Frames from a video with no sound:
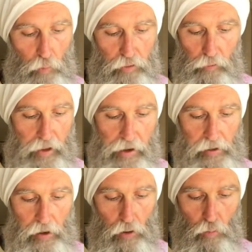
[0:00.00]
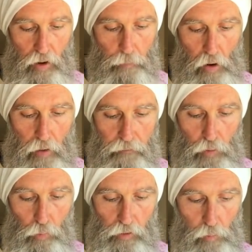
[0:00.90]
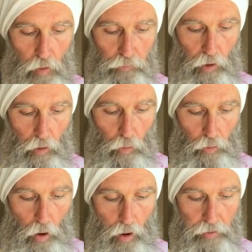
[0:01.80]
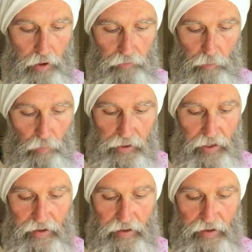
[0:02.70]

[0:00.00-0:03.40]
whether letting go when a part of you really wants to hold on doesn't bring a